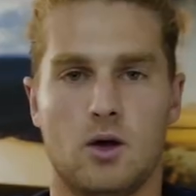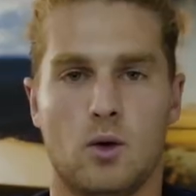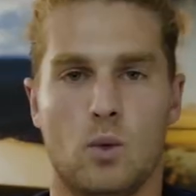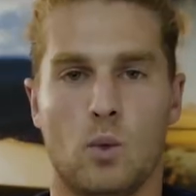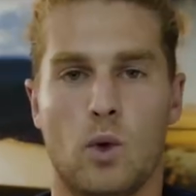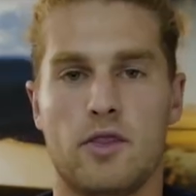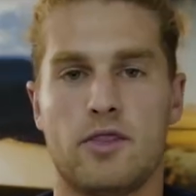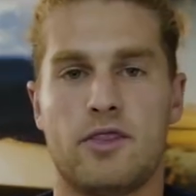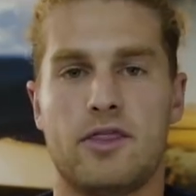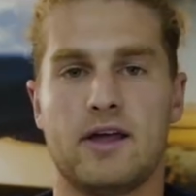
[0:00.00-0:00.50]

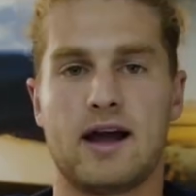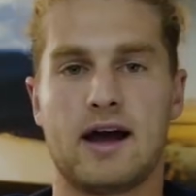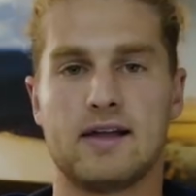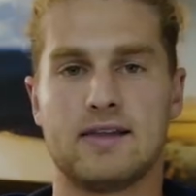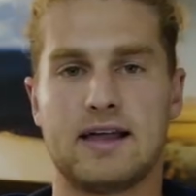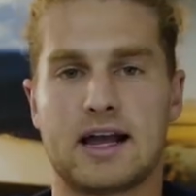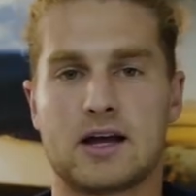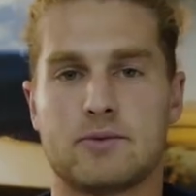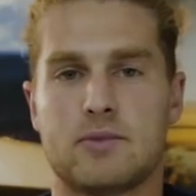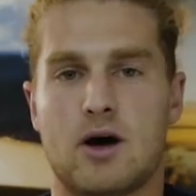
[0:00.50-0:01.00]
One thing I
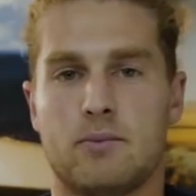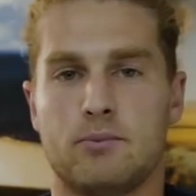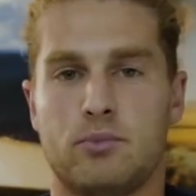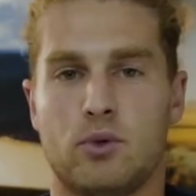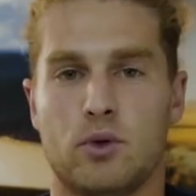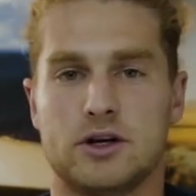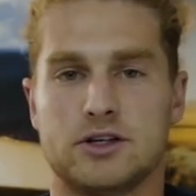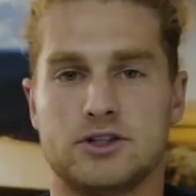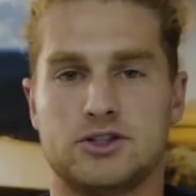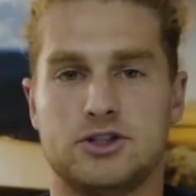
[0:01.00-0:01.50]
like about
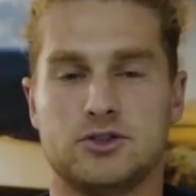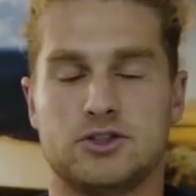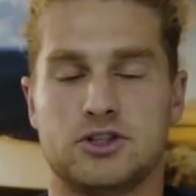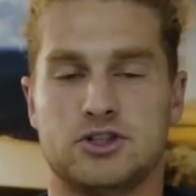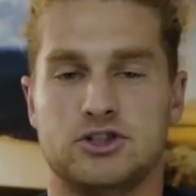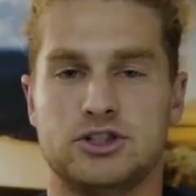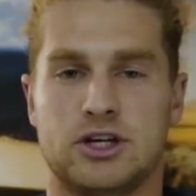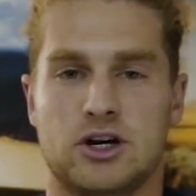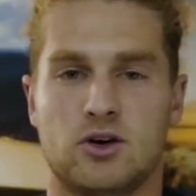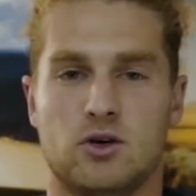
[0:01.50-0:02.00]
point and shoots
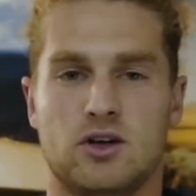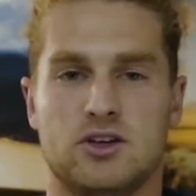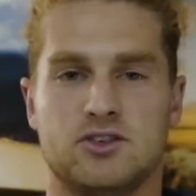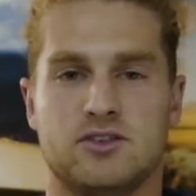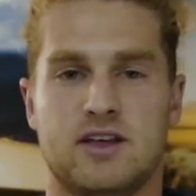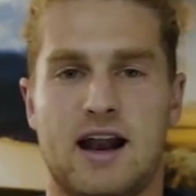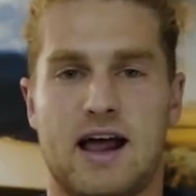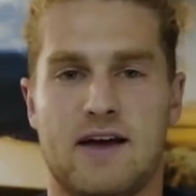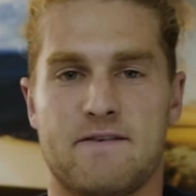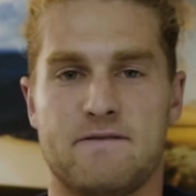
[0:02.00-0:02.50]
in general is
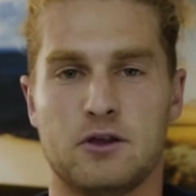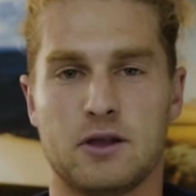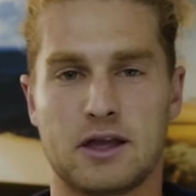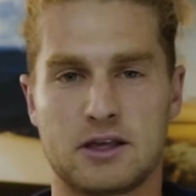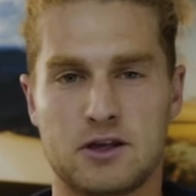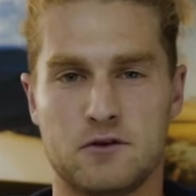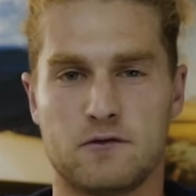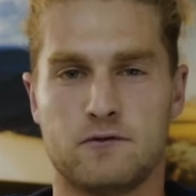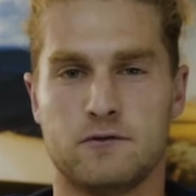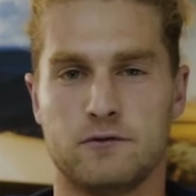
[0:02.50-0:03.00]
that I feel
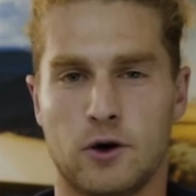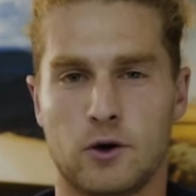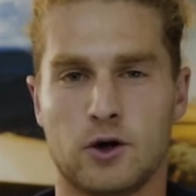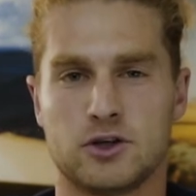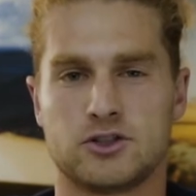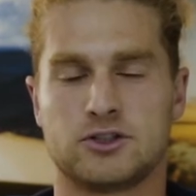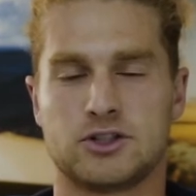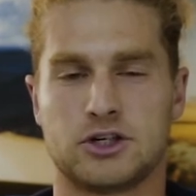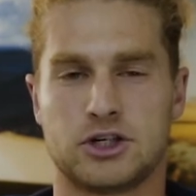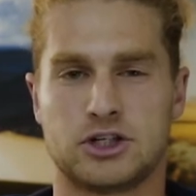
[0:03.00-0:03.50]
like you
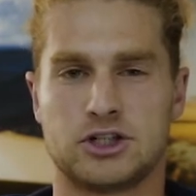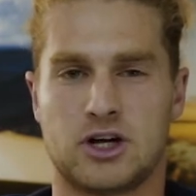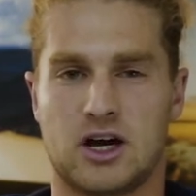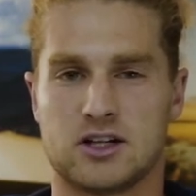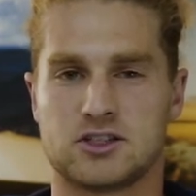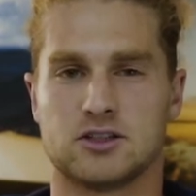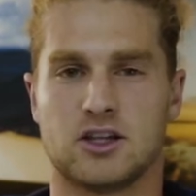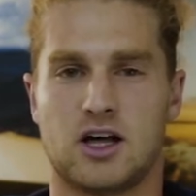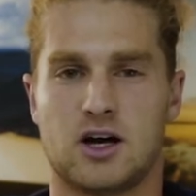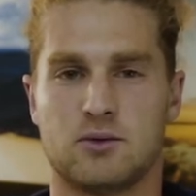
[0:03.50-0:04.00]
focus on your
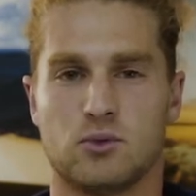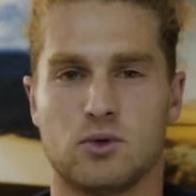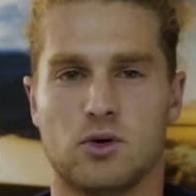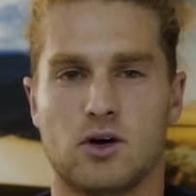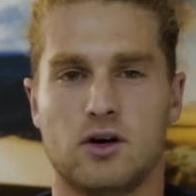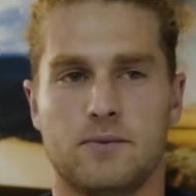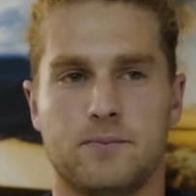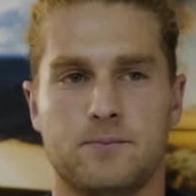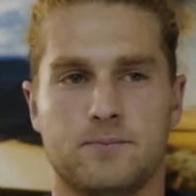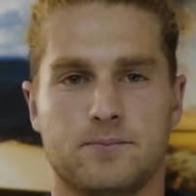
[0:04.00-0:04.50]
shots a lot
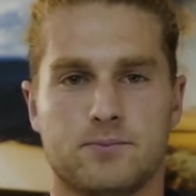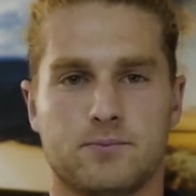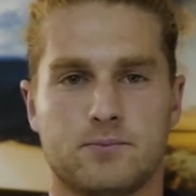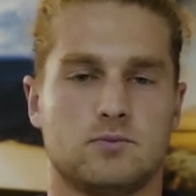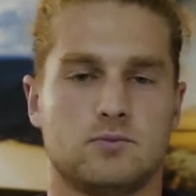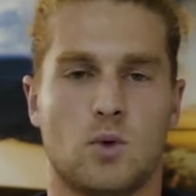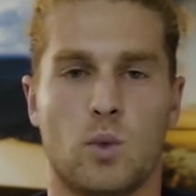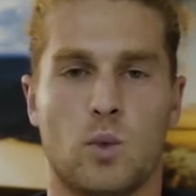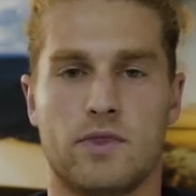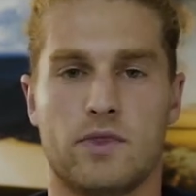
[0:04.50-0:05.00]
more.
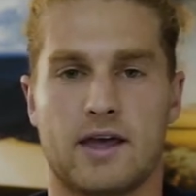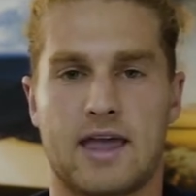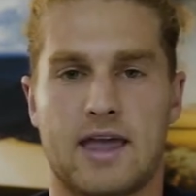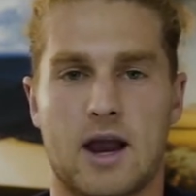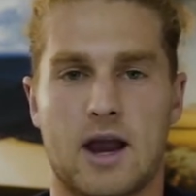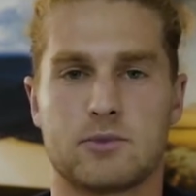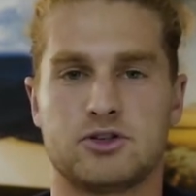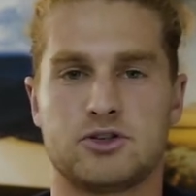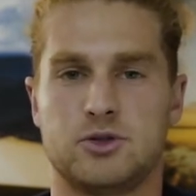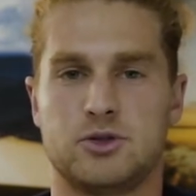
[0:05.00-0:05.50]
When the
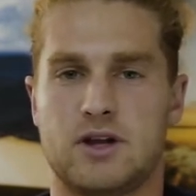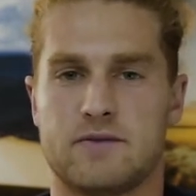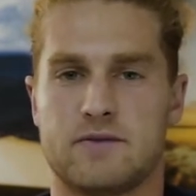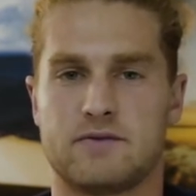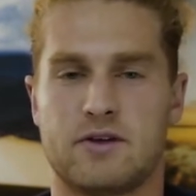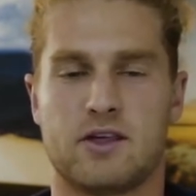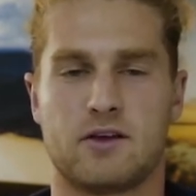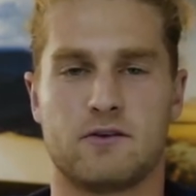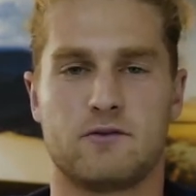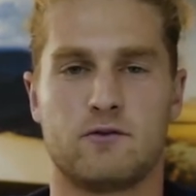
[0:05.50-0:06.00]
camera is doing
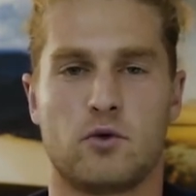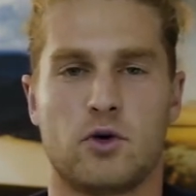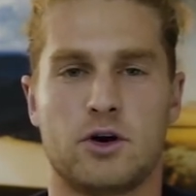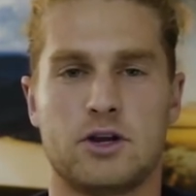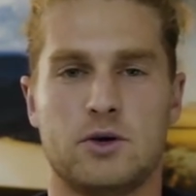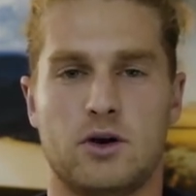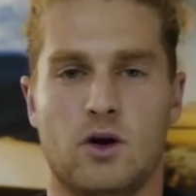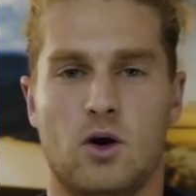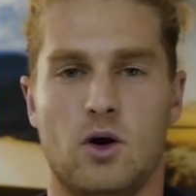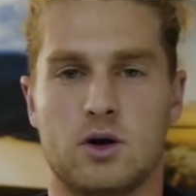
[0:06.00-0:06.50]
everything for
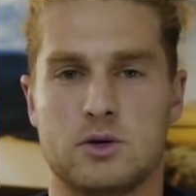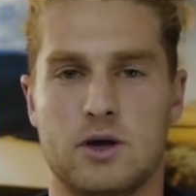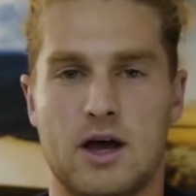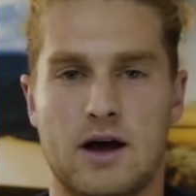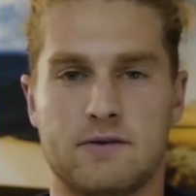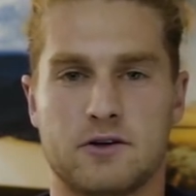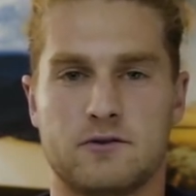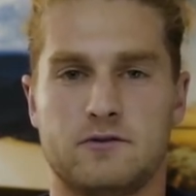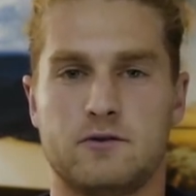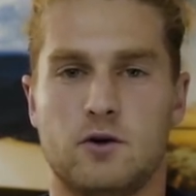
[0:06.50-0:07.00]
you and all you
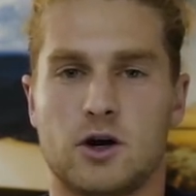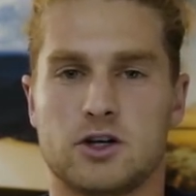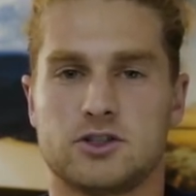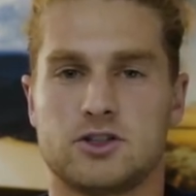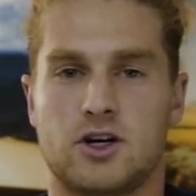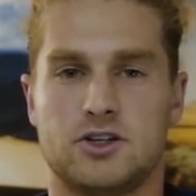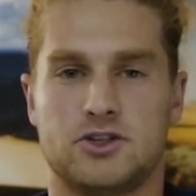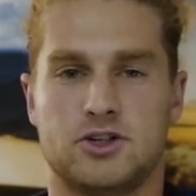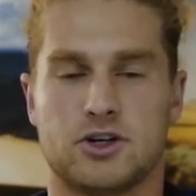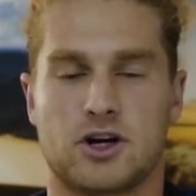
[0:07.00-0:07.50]
have to focus
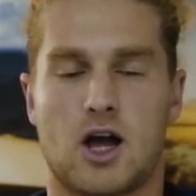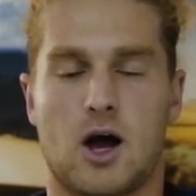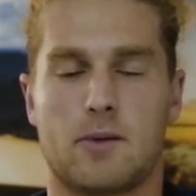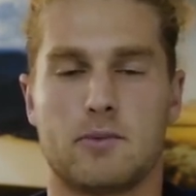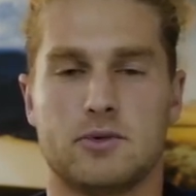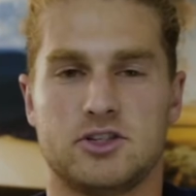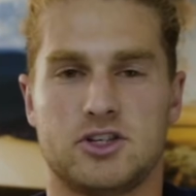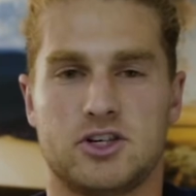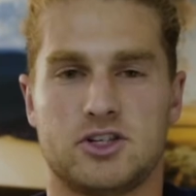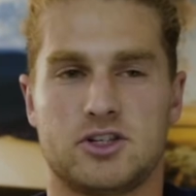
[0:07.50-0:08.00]
on is your
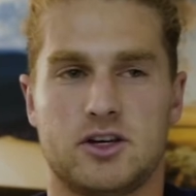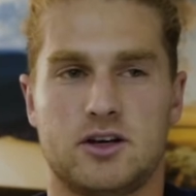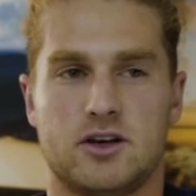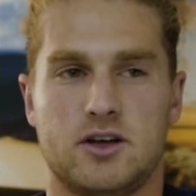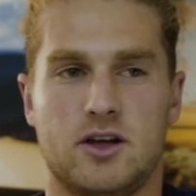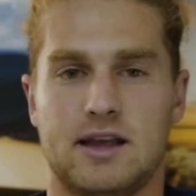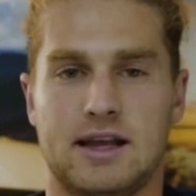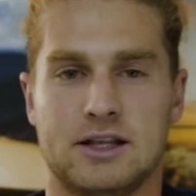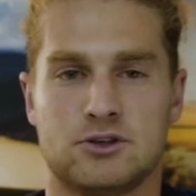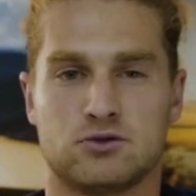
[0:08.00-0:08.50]
composition,
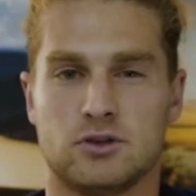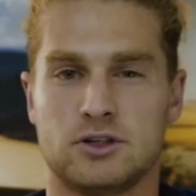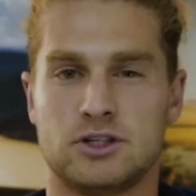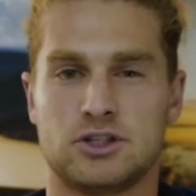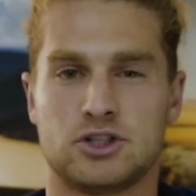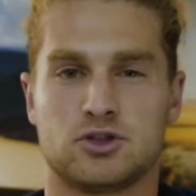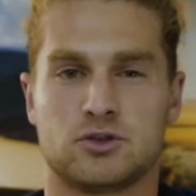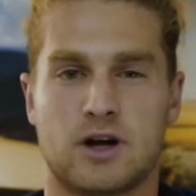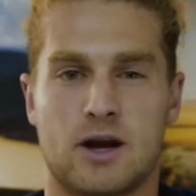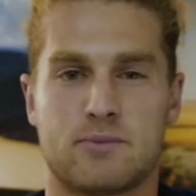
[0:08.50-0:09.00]
it's really
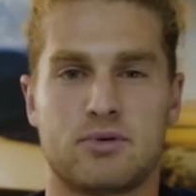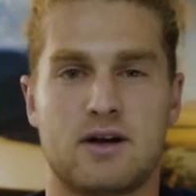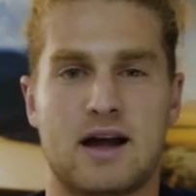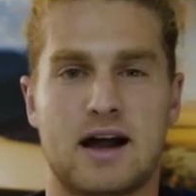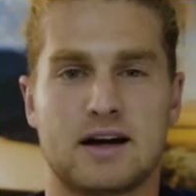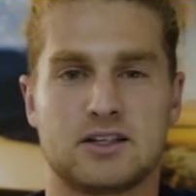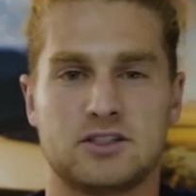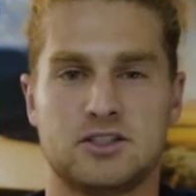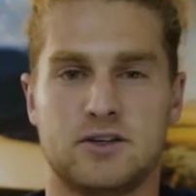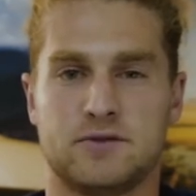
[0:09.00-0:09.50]
just great
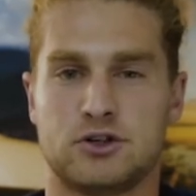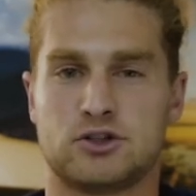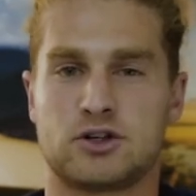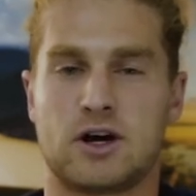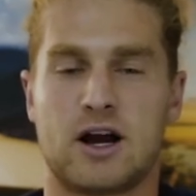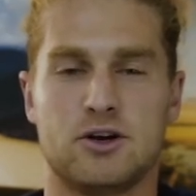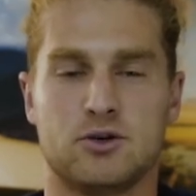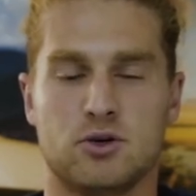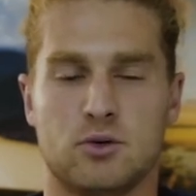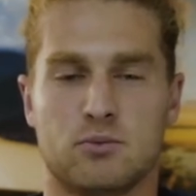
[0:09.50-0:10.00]
practice if you're
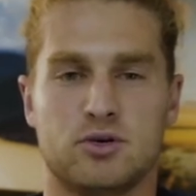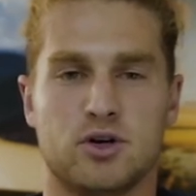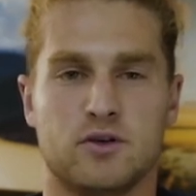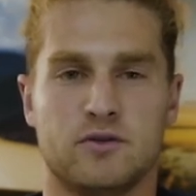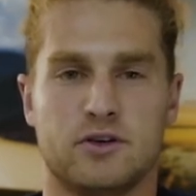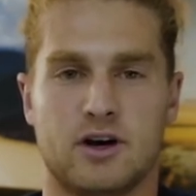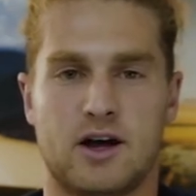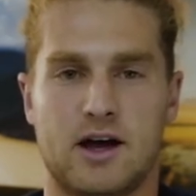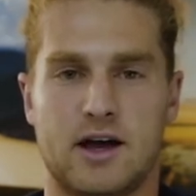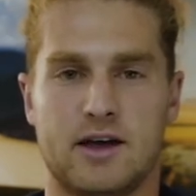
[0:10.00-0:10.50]
trying to improve
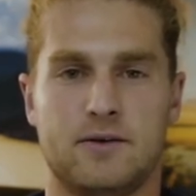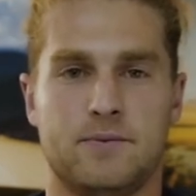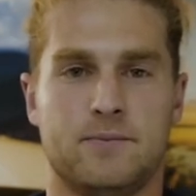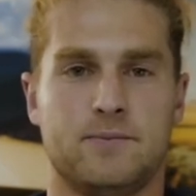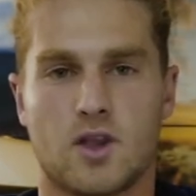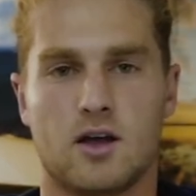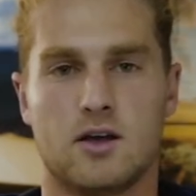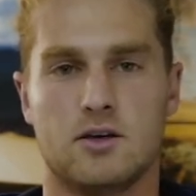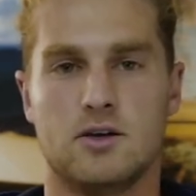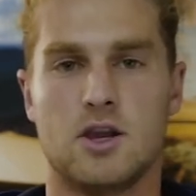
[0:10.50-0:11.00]
your eye.
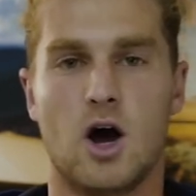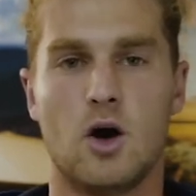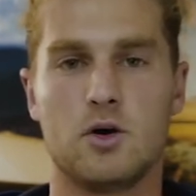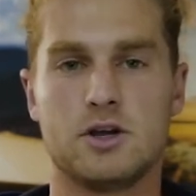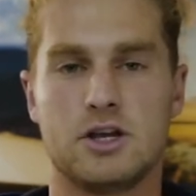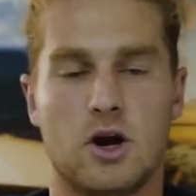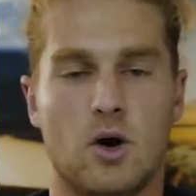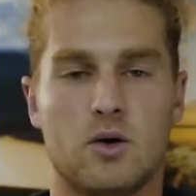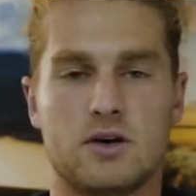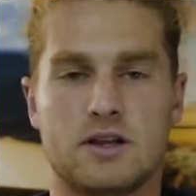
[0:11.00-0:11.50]
No,
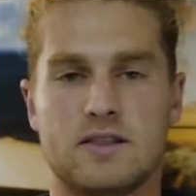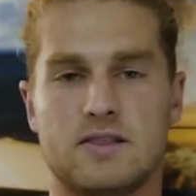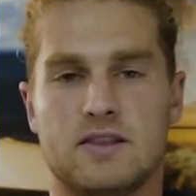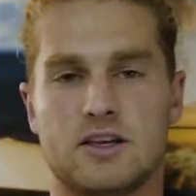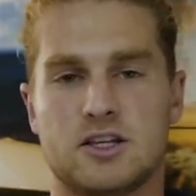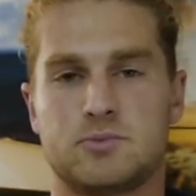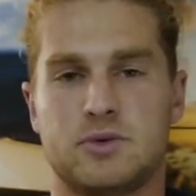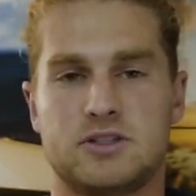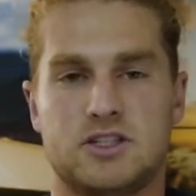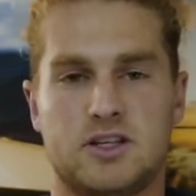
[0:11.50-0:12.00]
you don't need
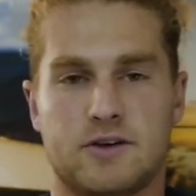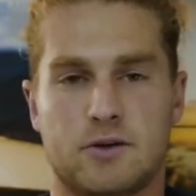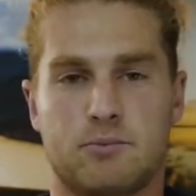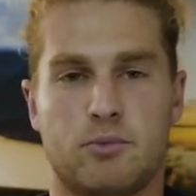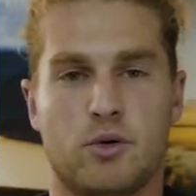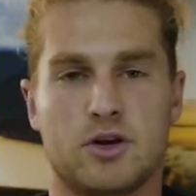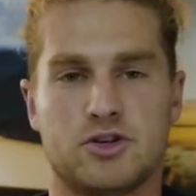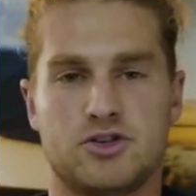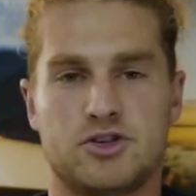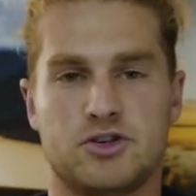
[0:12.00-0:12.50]
this specific
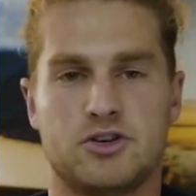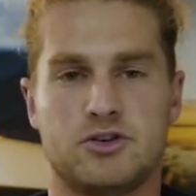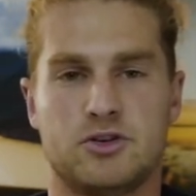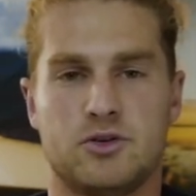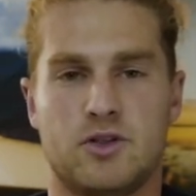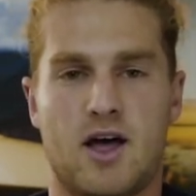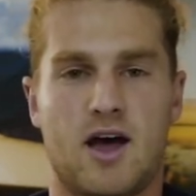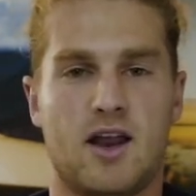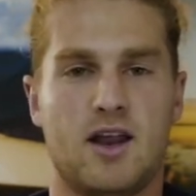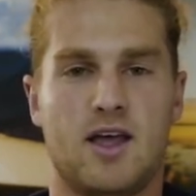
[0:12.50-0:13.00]
point and shoot to
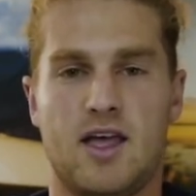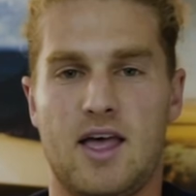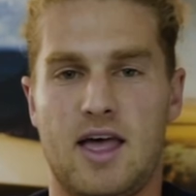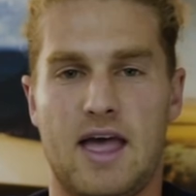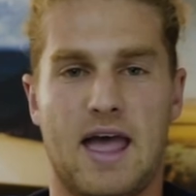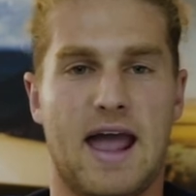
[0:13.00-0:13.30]
do that.